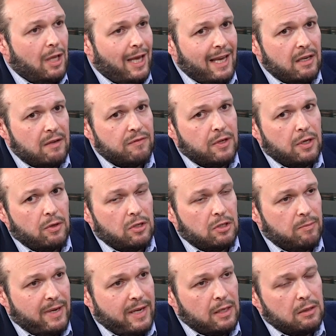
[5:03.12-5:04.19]
lack of
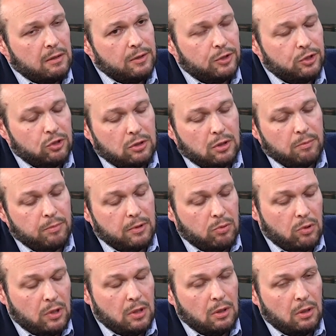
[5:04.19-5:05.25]
charismatic leadership,
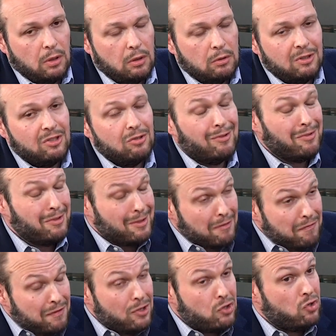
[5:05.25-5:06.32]
between uh, this is the
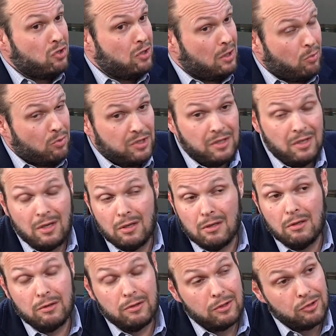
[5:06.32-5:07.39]
deficiency that we're seeing in,
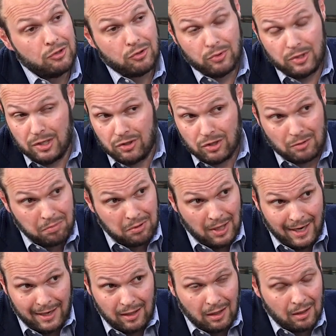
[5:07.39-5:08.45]
in their strategic
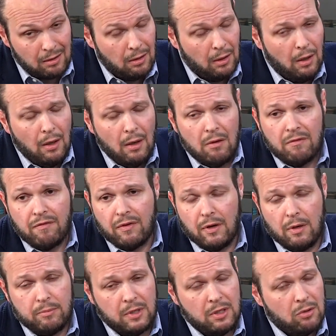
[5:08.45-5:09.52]
planning,
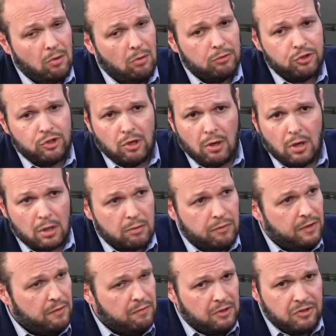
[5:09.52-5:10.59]
from the whole
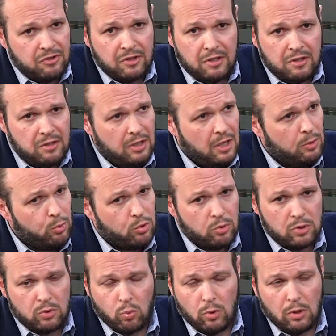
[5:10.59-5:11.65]
geography of discontent, which
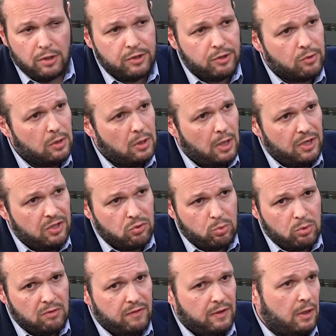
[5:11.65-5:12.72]
was well utilized
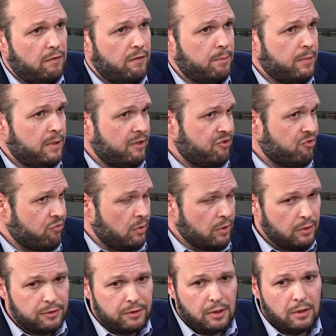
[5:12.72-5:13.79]
in the Velvet, but has
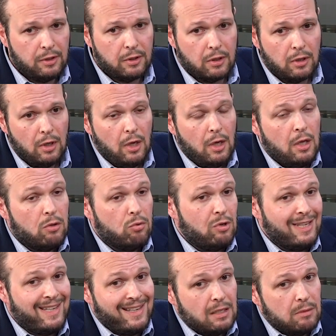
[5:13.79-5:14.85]
struggled here, with
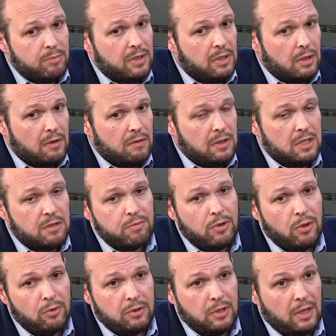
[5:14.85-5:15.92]
the inability of these
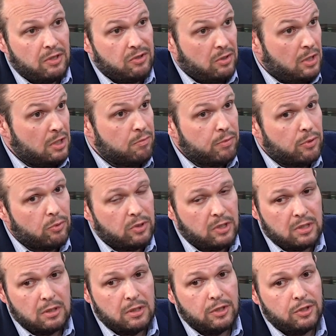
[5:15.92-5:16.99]
protests and these
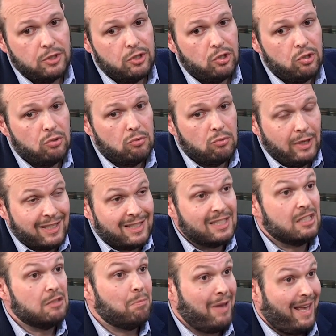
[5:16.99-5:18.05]
protest leaders to
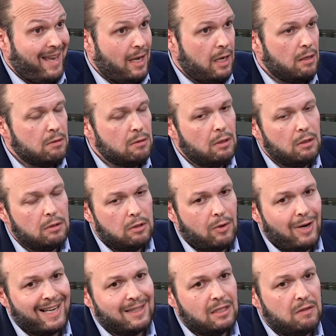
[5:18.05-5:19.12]
expand uh, their
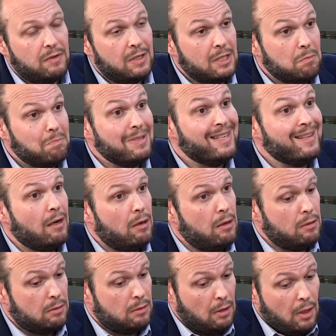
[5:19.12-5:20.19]
activities
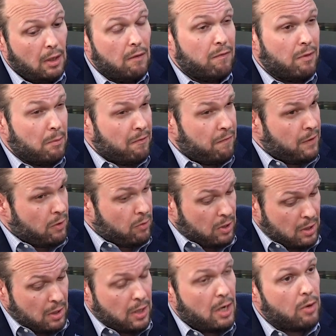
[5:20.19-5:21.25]
beyond from a very
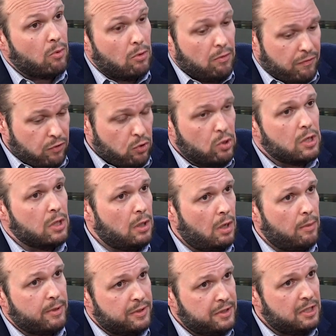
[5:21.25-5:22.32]
narrow few
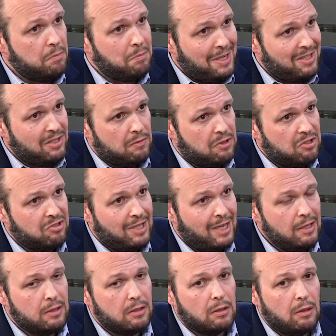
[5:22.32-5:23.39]
kilometer space of the
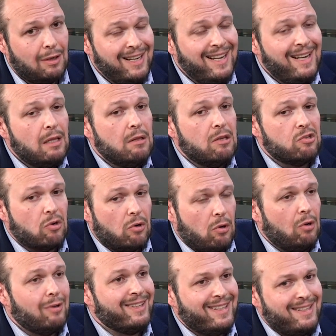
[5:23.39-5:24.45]
center. These are
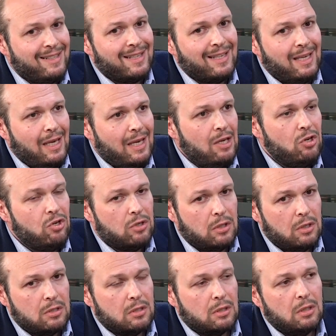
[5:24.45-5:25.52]
all
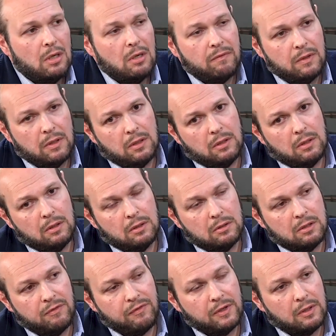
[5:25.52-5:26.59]
indications of uh,
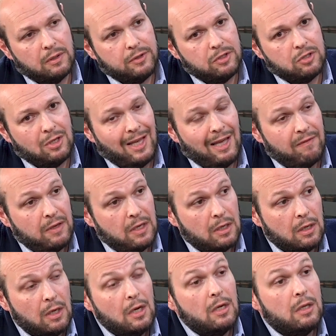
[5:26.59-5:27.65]
difficulties in
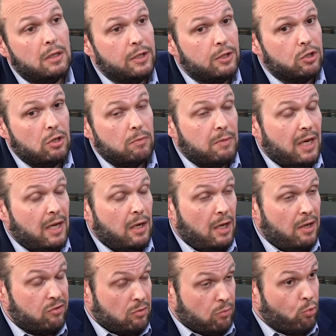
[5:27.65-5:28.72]
having leadership that
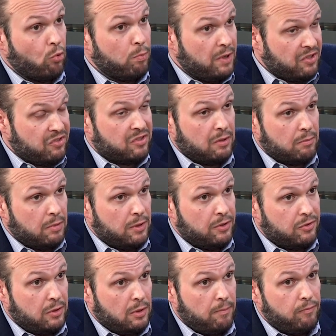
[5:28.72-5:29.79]
has robust
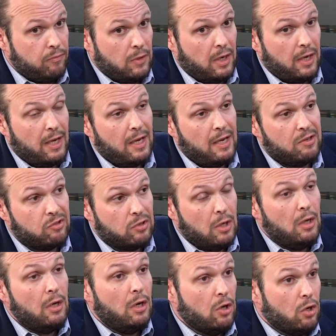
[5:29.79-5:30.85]
symbolism, that has
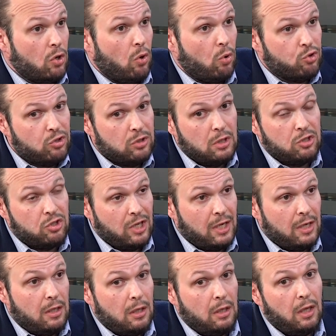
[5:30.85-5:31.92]
a cogent
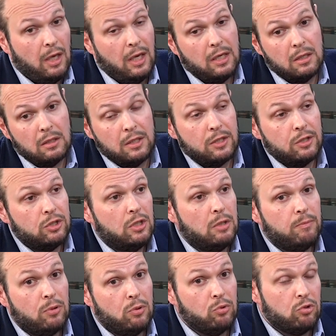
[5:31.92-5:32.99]
agenda, and a
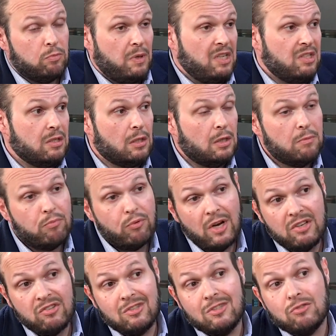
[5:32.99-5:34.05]
leadership whose basically
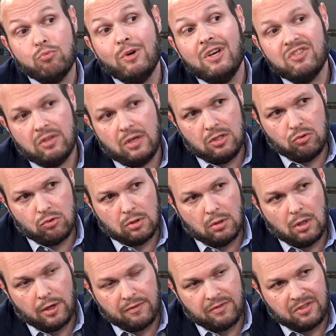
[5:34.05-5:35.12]
presence resonates with a
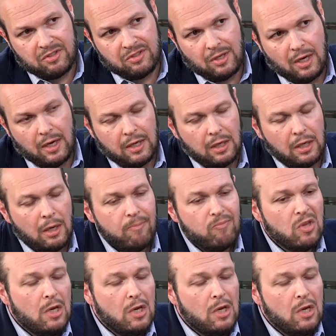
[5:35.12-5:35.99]
lot of society.